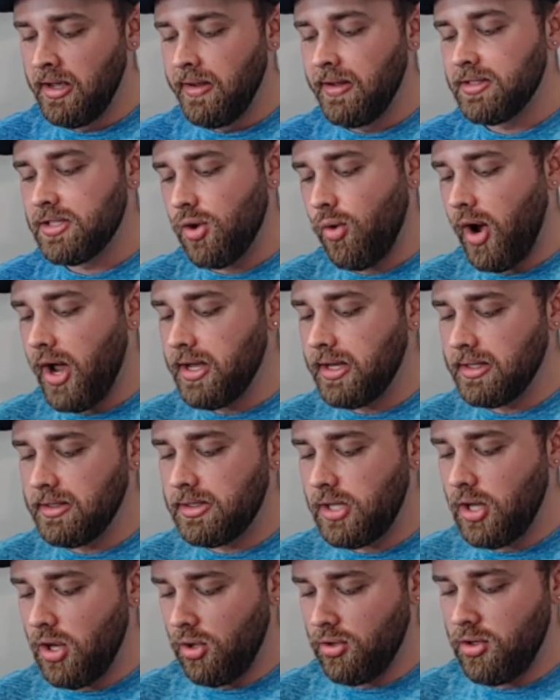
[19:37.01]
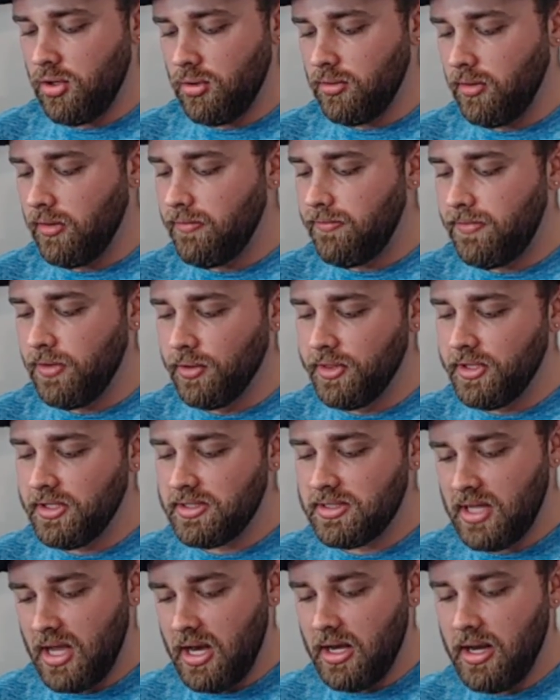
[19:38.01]
so I can tell you
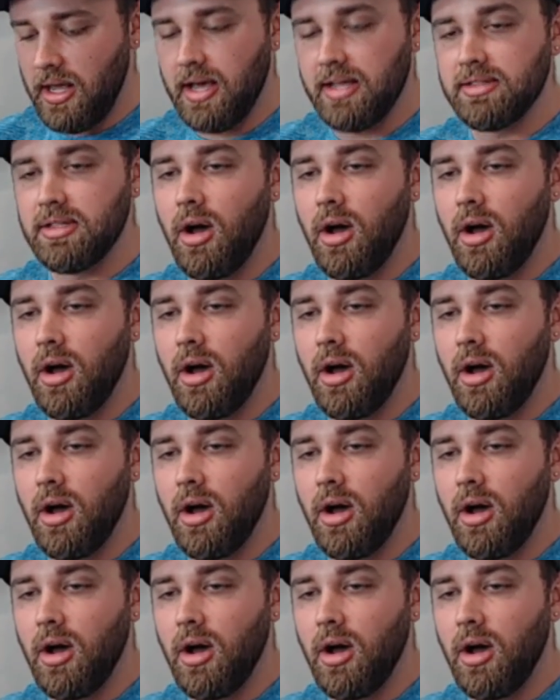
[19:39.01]
FilthySaint has